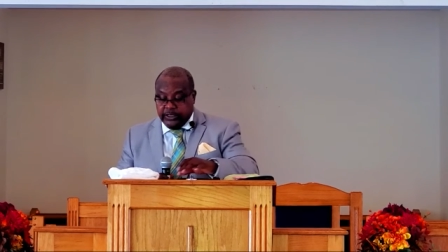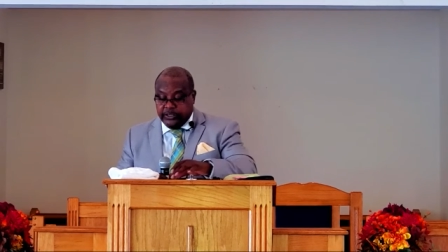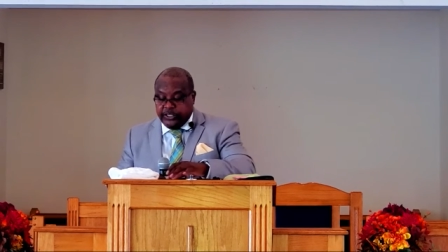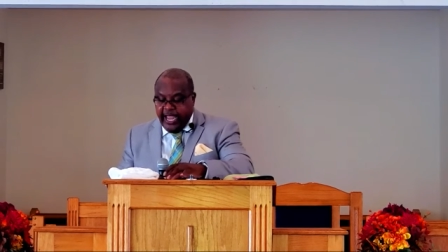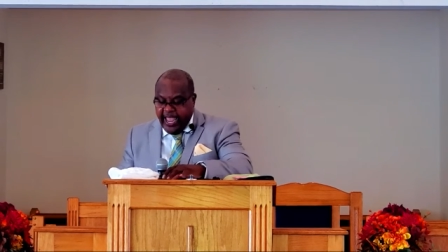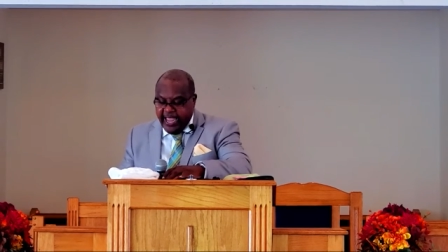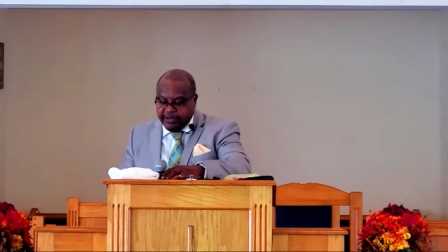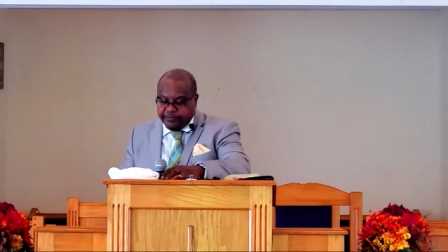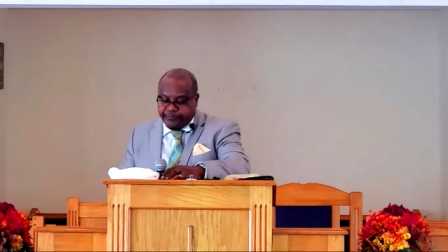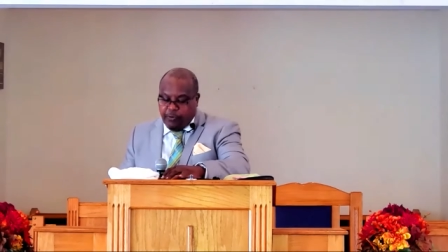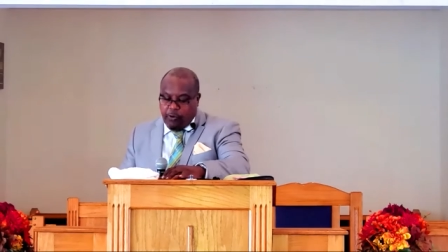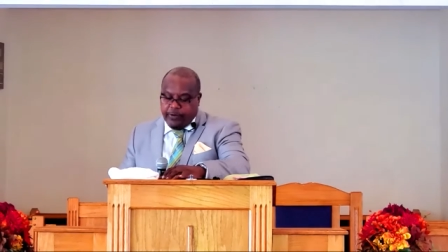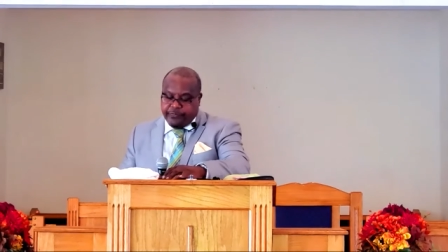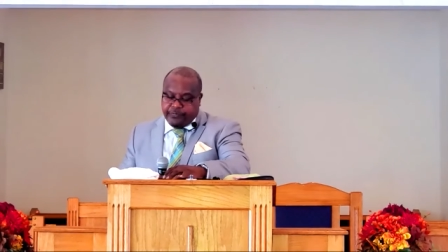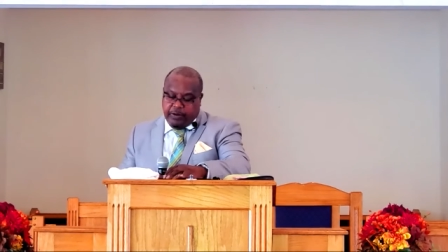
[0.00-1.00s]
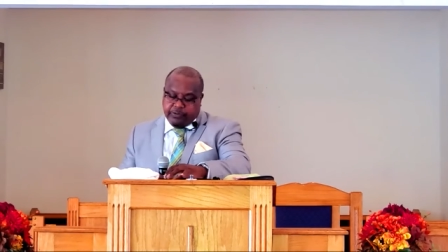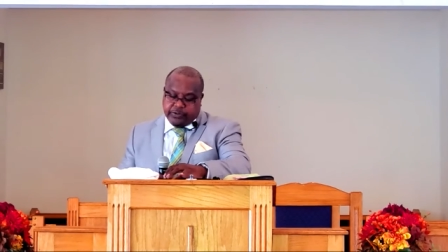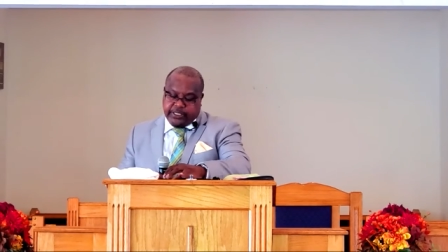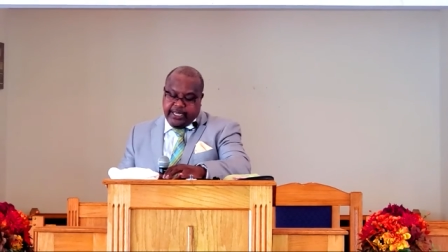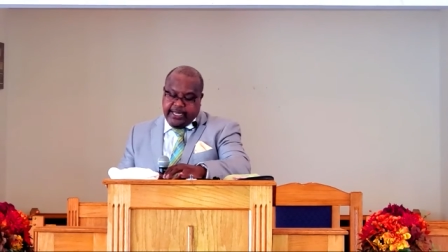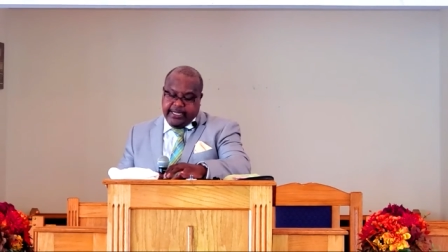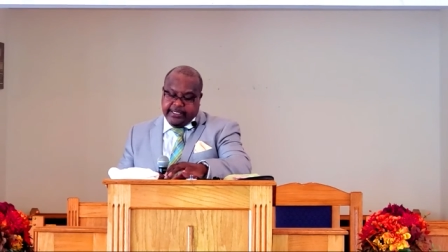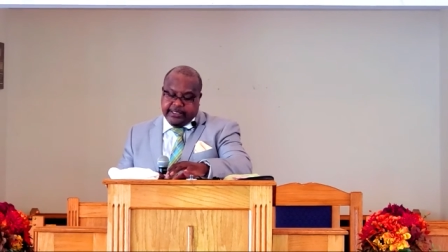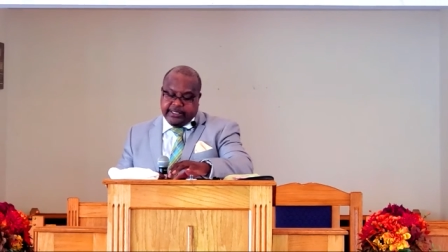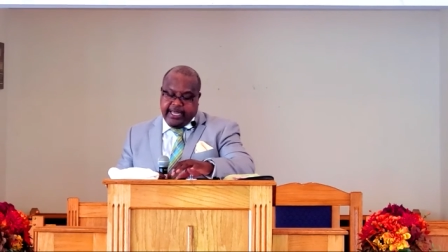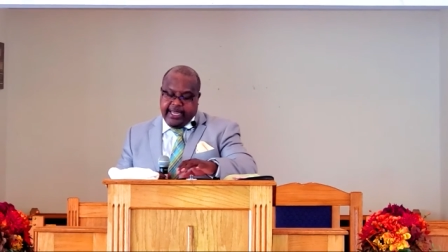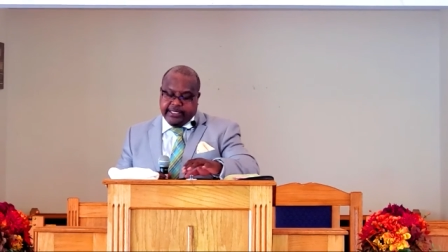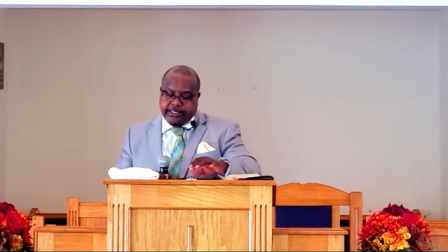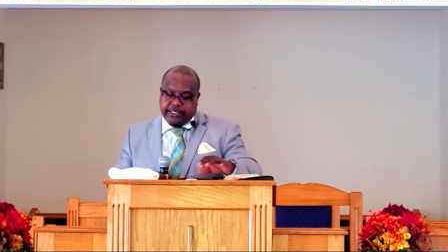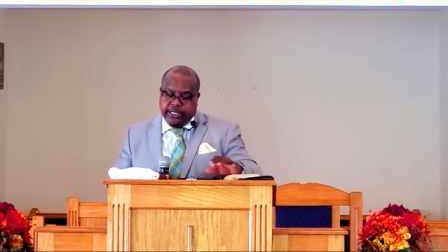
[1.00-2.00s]
James 4 and 13
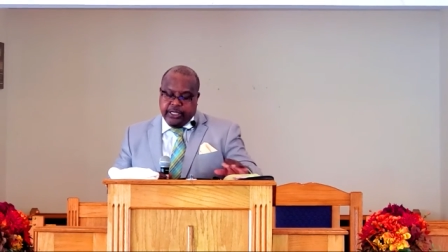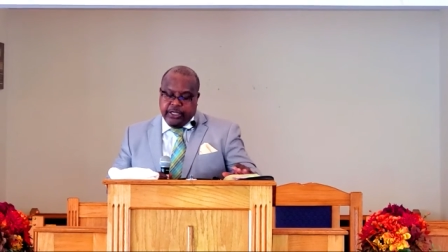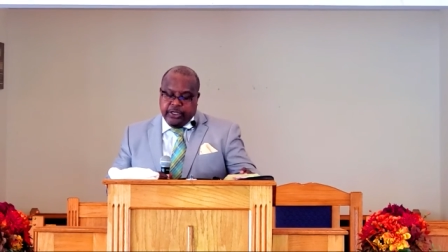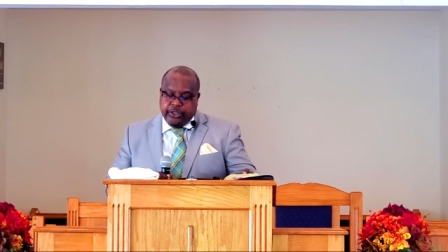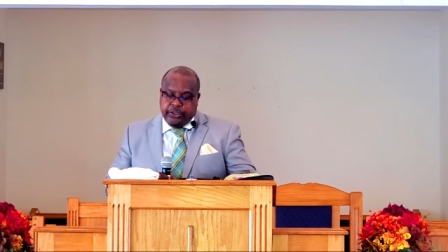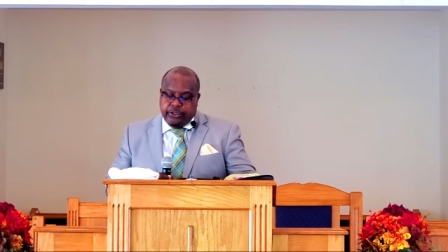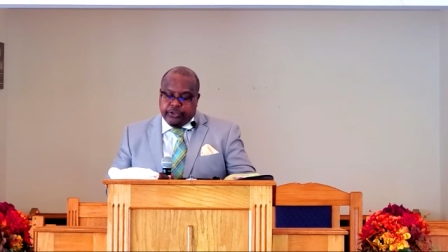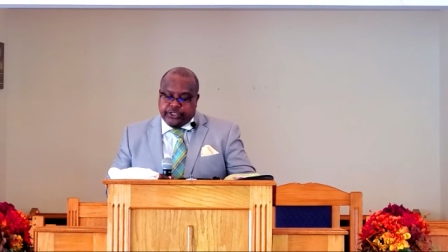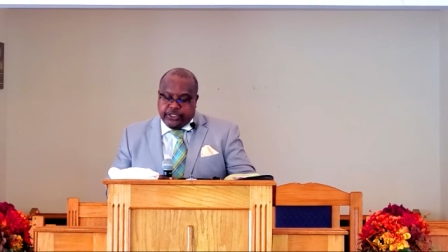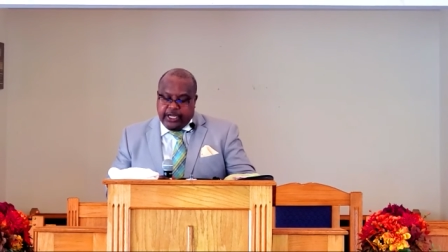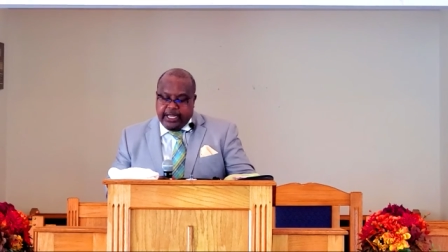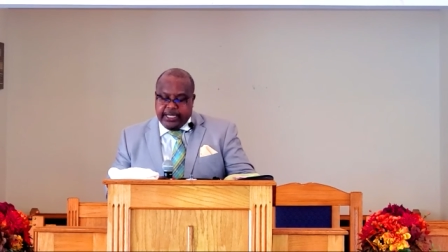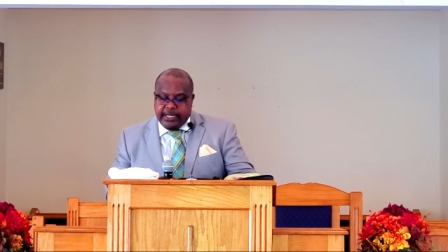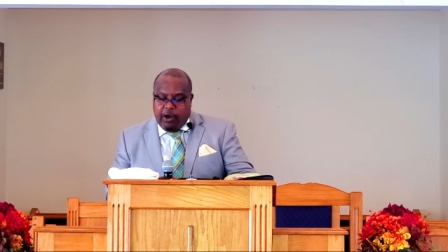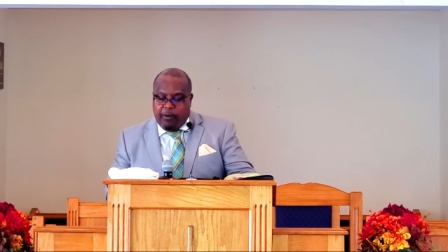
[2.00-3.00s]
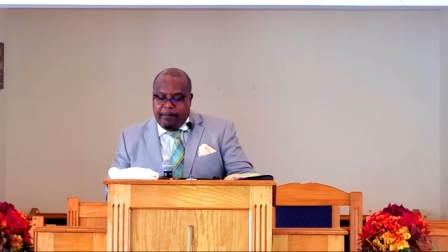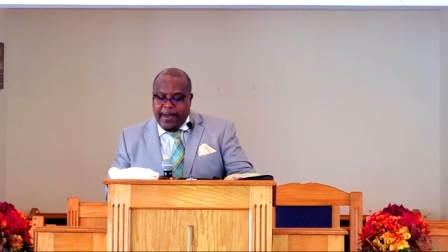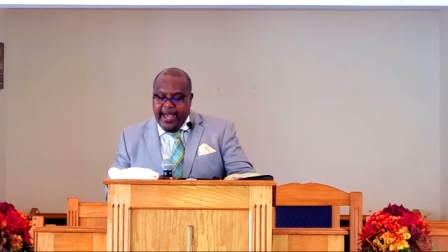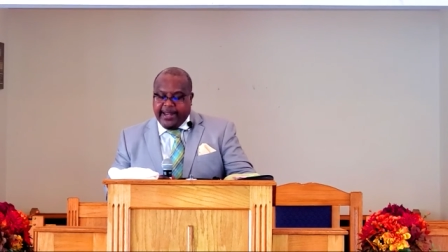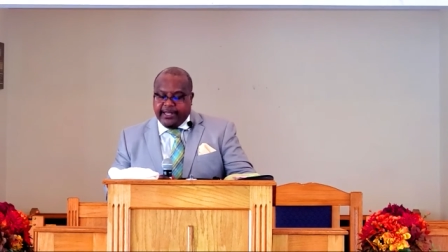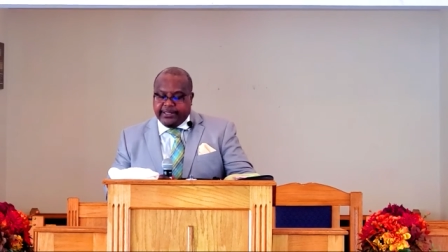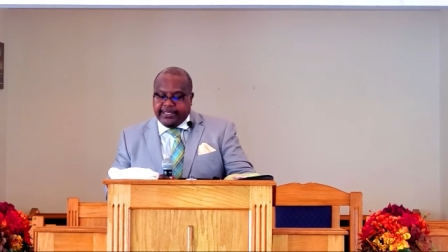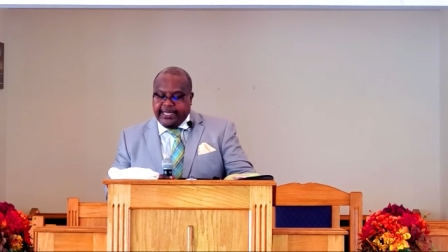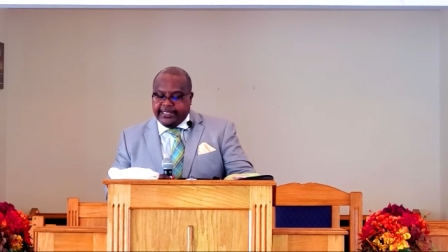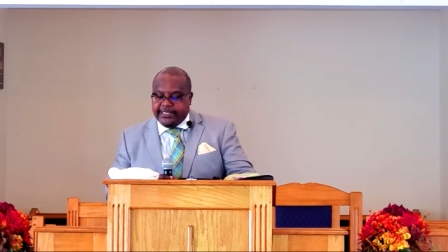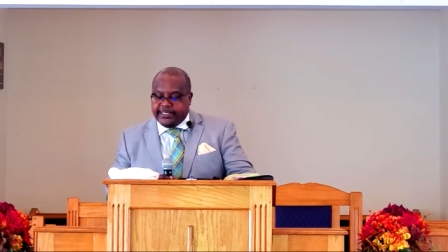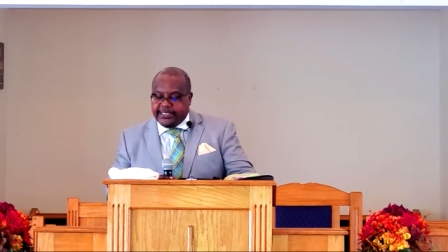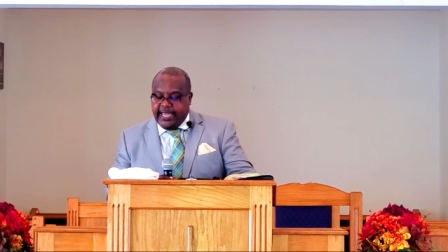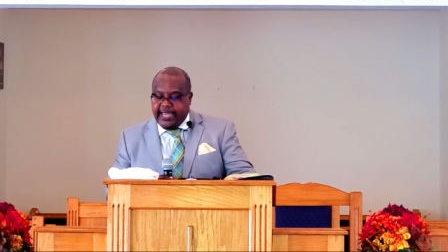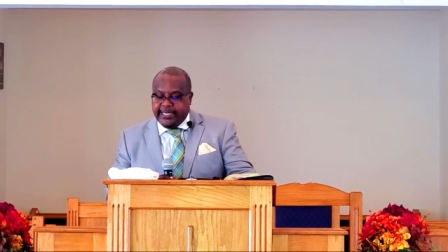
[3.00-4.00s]
says, you should know better than
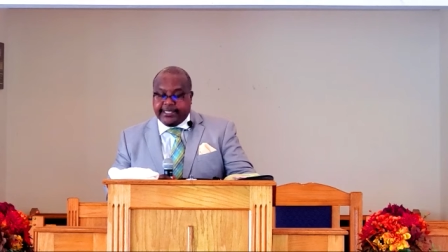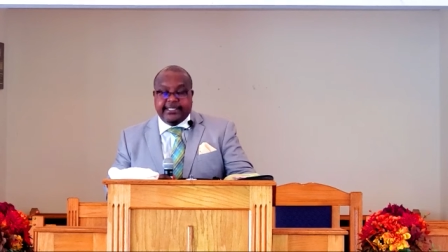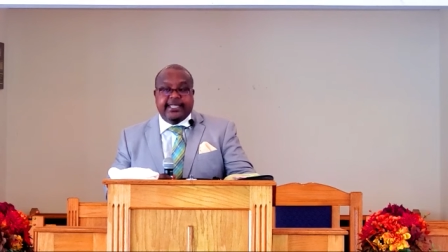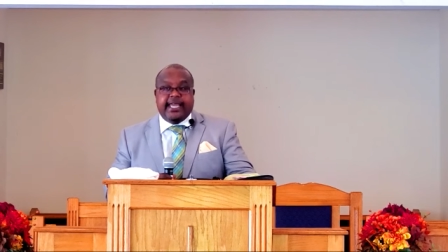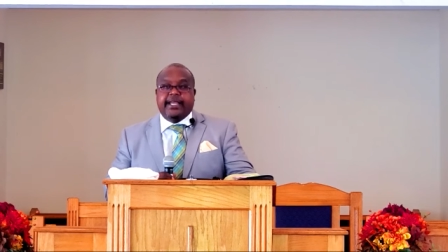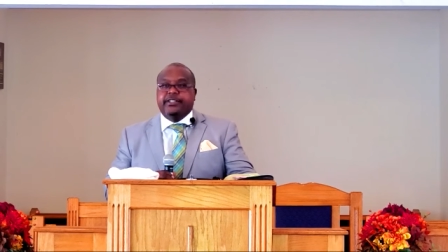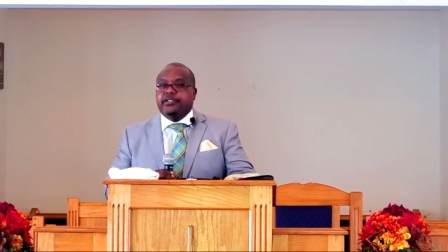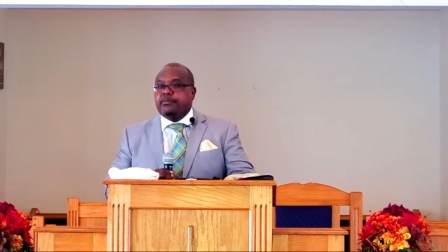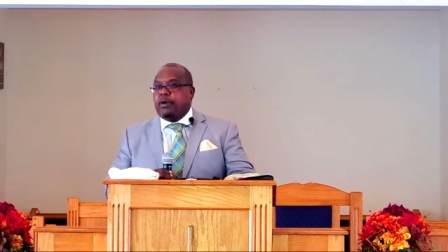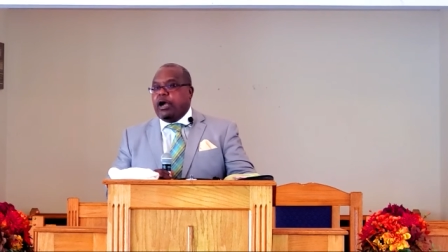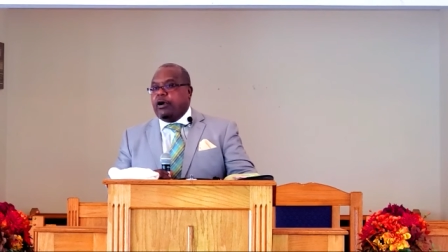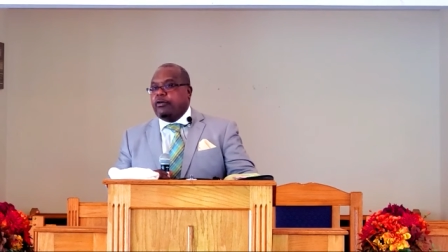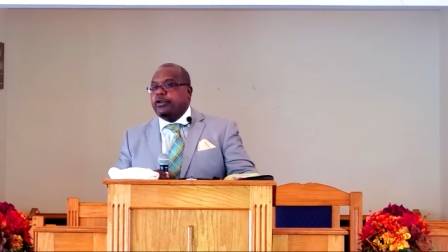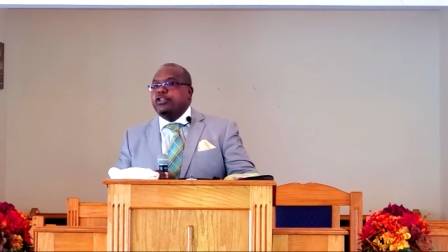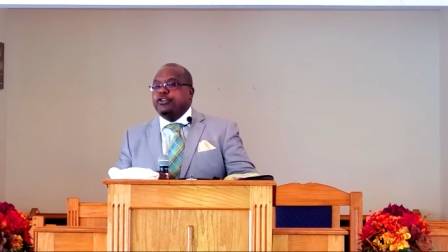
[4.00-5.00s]
to say it today or tomorrow.